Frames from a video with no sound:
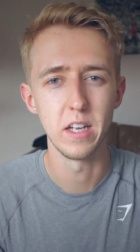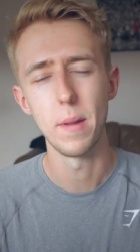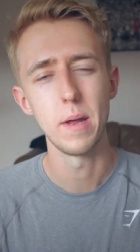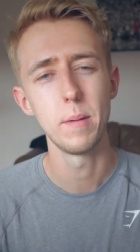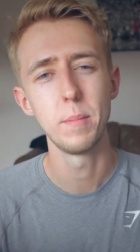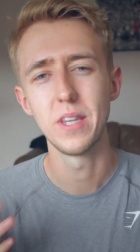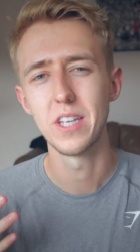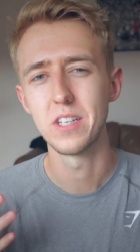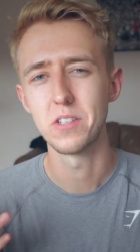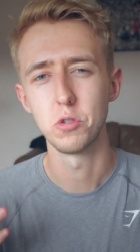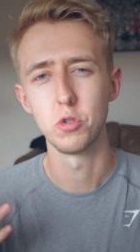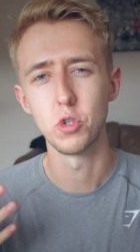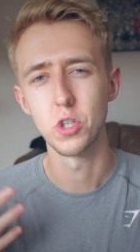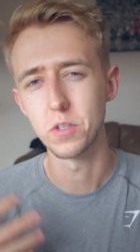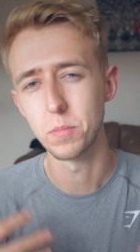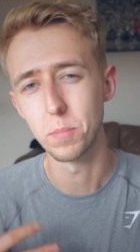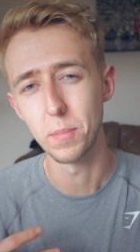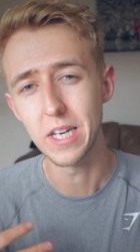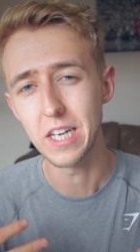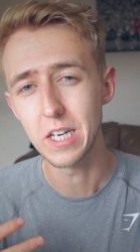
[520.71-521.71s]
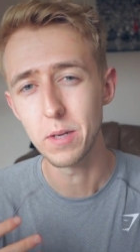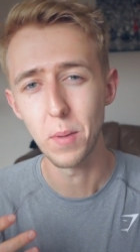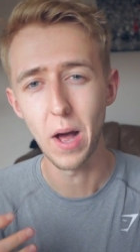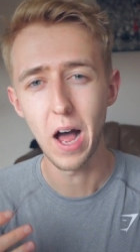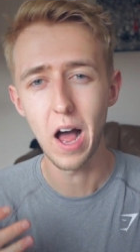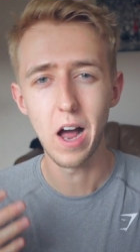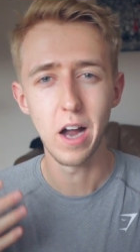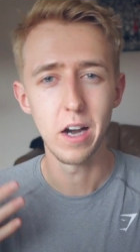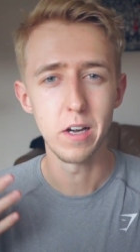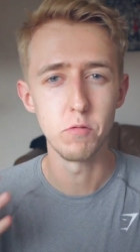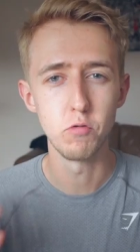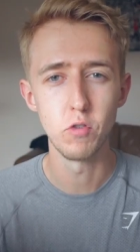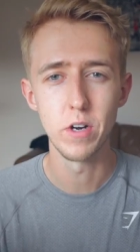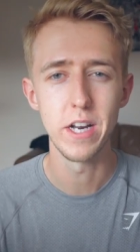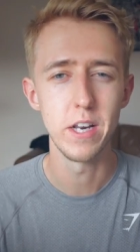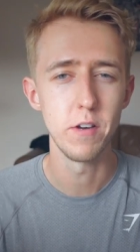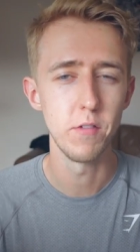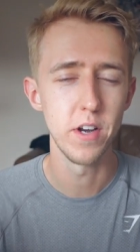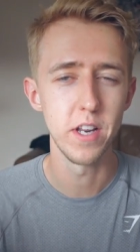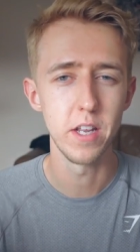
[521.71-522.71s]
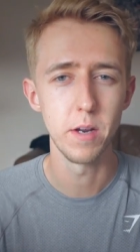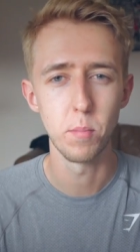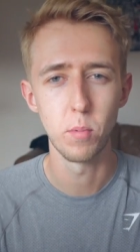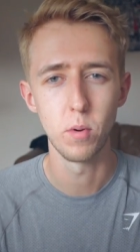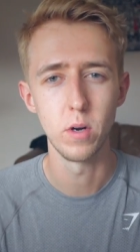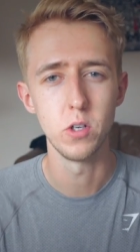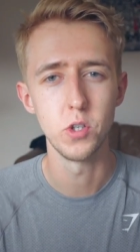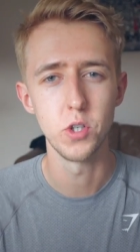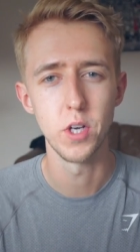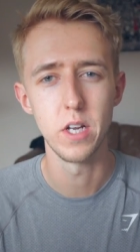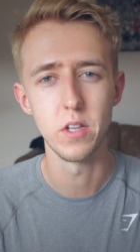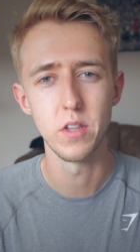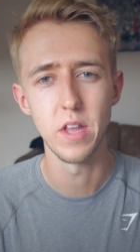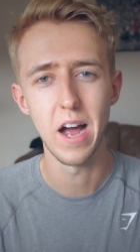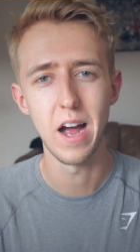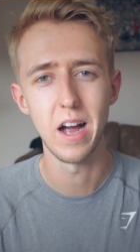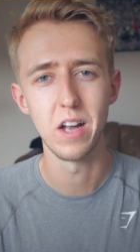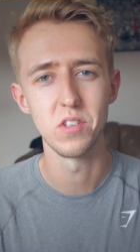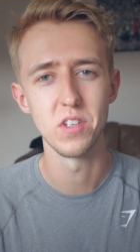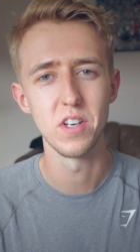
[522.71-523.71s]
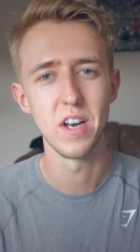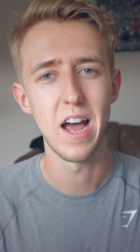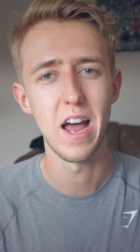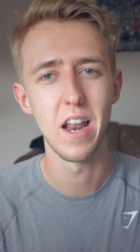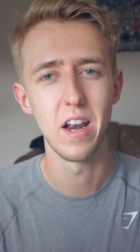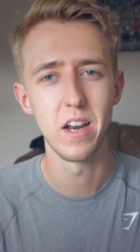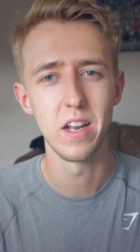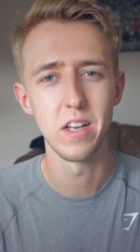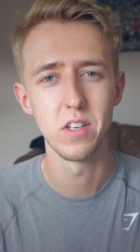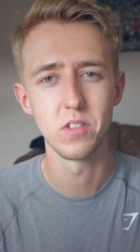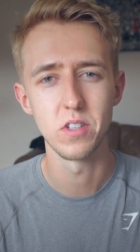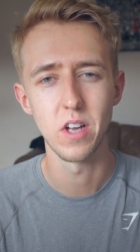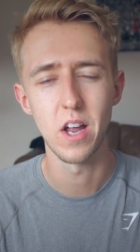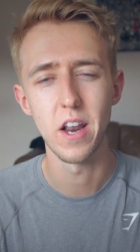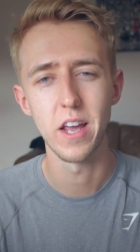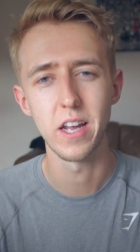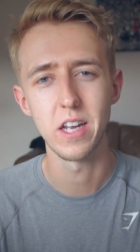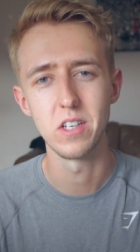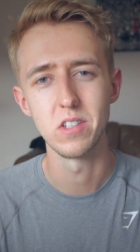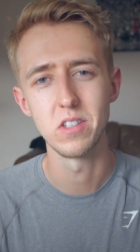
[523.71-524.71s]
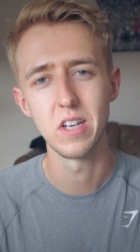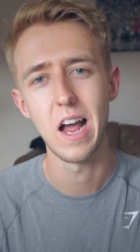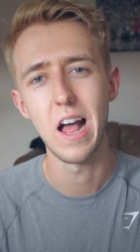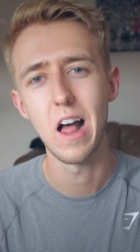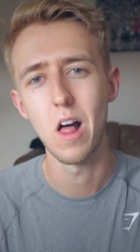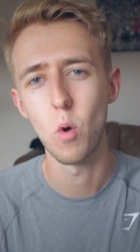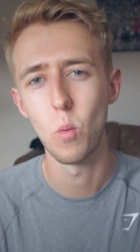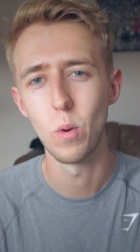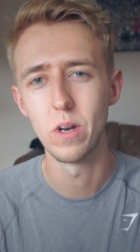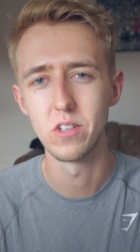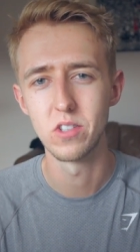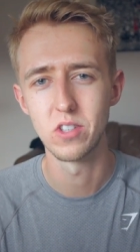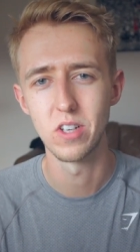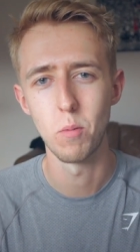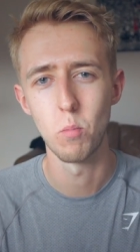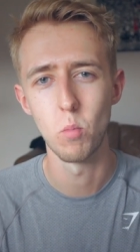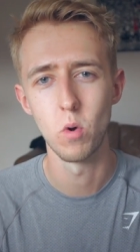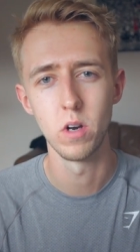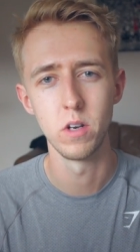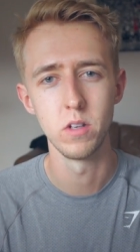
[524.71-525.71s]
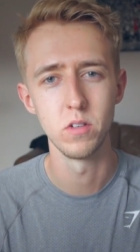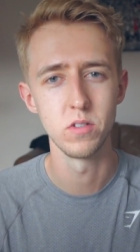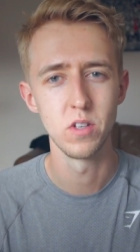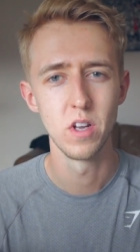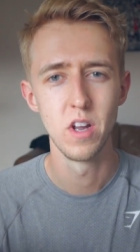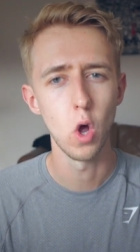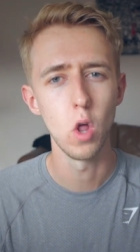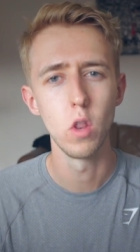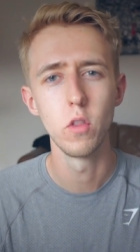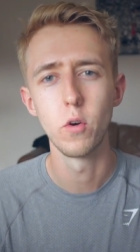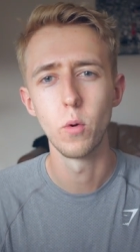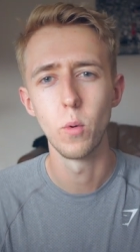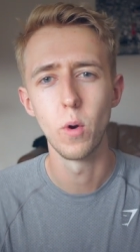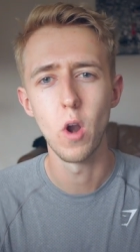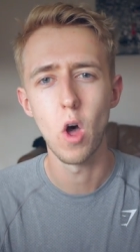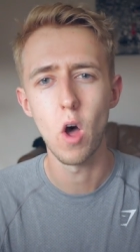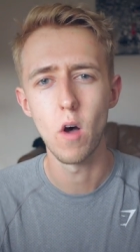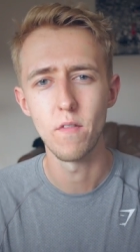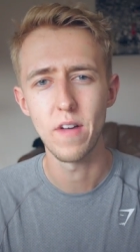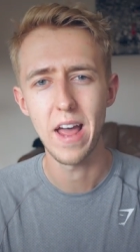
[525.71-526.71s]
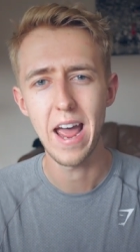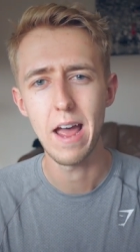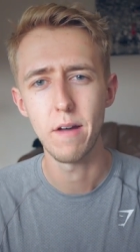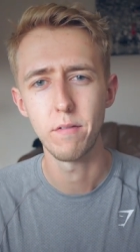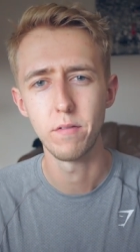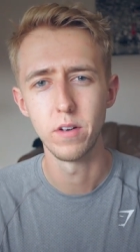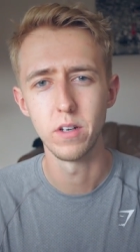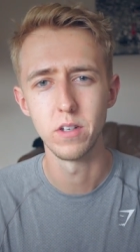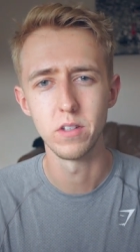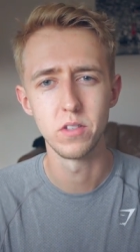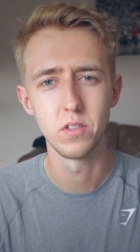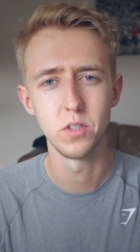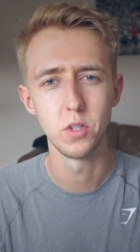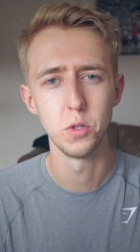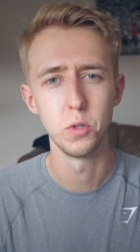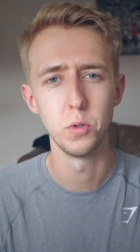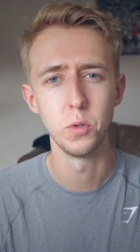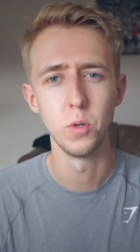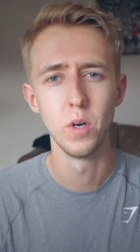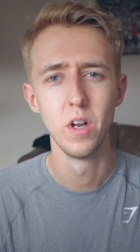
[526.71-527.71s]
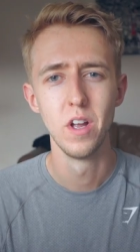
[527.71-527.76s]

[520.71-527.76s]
Maybe this is just me, but I really, really appreciate that as an analyst, and I can tell when someone's gone through a lot of effort to